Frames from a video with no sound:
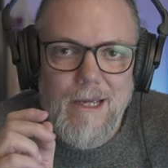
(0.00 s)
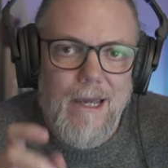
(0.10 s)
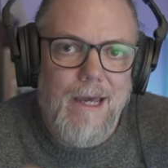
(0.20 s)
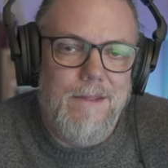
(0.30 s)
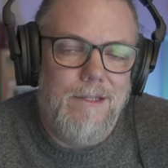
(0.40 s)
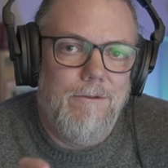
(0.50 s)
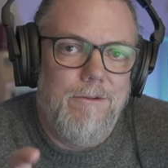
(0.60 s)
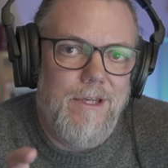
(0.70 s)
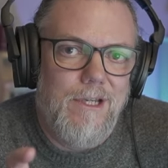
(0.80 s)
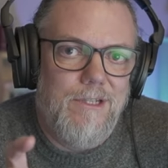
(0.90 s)
And the other
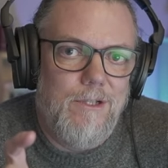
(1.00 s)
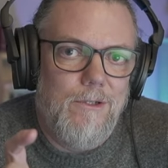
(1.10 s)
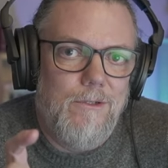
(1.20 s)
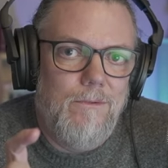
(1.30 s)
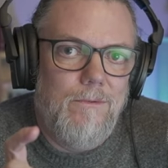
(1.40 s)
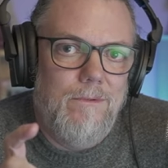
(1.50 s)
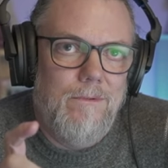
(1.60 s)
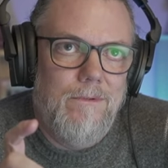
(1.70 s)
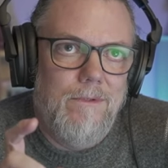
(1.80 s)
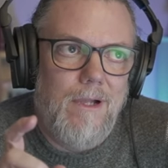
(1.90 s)
thing I do
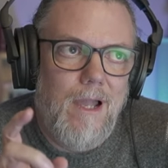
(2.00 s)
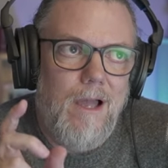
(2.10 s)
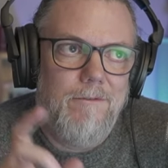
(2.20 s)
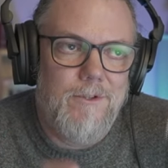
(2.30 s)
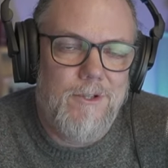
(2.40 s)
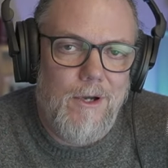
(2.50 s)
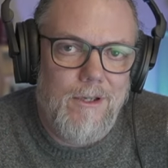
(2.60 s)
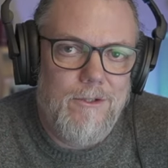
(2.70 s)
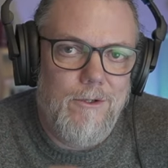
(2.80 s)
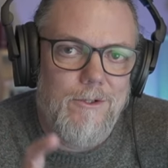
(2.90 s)
after
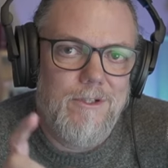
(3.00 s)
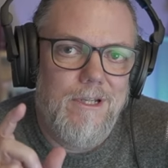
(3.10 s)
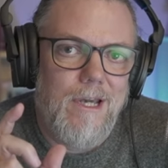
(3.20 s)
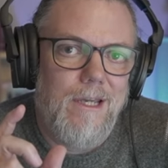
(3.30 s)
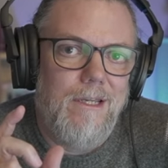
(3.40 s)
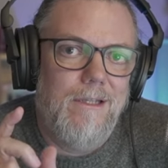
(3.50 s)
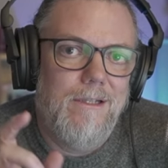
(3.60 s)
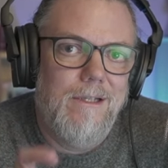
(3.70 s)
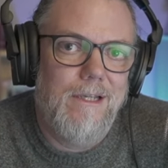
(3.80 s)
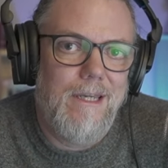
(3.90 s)
talking to her today,
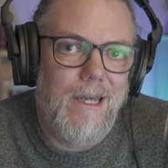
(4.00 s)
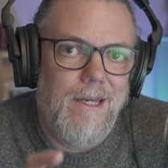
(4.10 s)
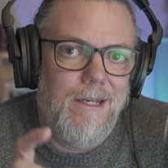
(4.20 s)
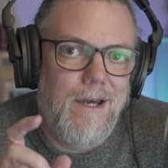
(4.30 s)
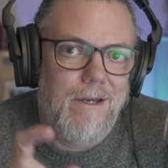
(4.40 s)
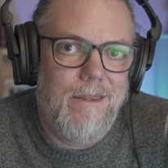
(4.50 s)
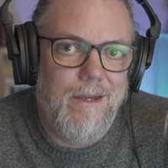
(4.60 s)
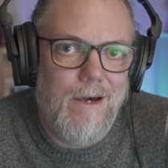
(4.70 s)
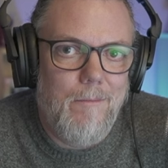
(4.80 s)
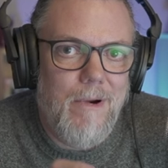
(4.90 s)
again, I
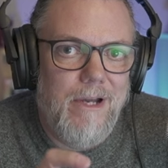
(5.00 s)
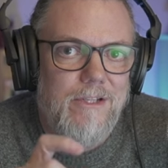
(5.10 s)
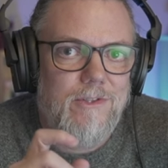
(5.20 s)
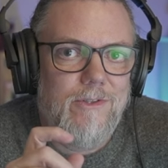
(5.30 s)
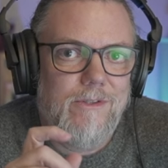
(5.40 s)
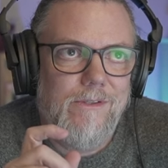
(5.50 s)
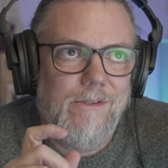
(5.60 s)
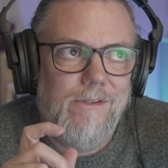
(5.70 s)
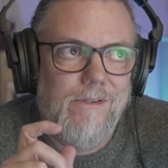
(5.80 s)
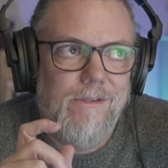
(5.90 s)
think I might
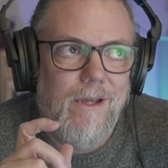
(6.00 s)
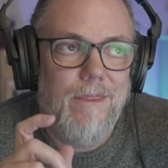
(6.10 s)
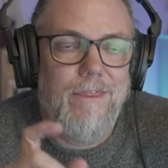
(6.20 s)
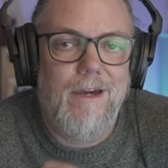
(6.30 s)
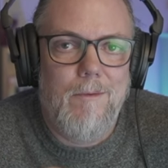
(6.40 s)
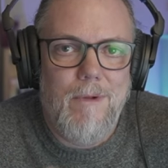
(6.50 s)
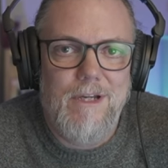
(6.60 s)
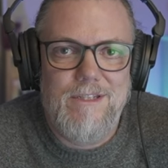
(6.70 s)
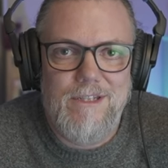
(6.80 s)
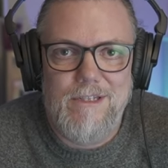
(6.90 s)
I think I
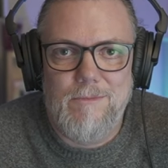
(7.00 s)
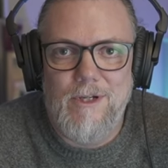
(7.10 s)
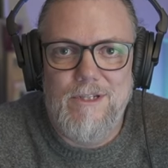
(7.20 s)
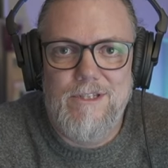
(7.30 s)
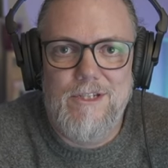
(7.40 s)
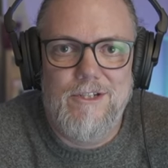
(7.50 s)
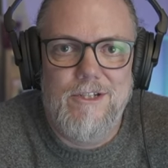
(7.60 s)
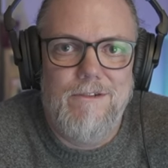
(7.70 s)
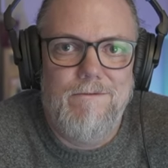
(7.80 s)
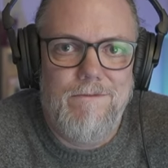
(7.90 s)
might stick to my decision
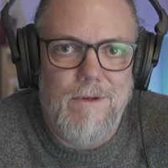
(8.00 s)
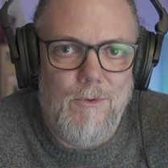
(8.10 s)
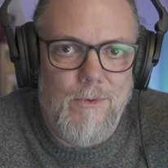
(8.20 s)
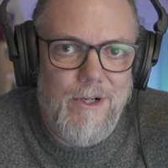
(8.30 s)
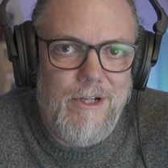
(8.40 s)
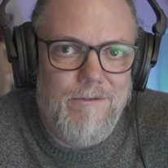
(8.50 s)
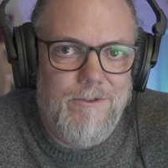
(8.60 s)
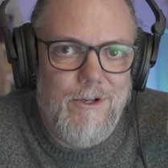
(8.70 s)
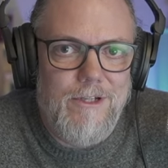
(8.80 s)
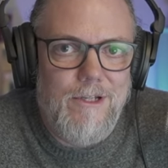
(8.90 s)
in February of
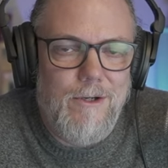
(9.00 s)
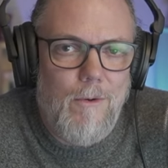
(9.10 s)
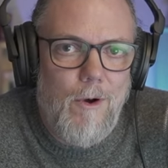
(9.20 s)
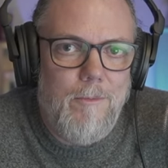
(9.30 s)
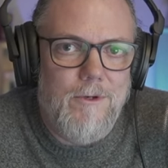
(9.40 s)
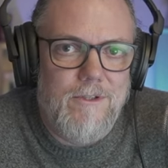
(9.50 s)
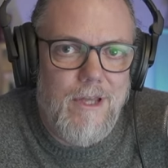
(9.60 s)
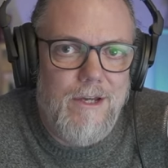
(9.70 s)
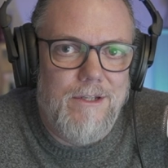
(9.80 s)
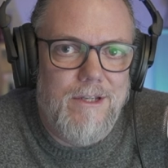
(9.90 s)
trying to go almost
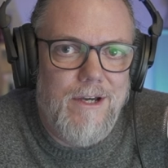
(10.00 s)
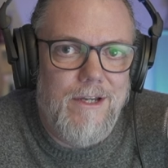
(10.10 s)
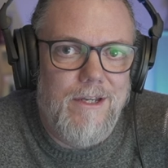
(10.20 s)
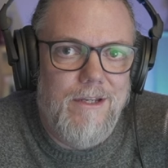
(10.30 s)
lion diet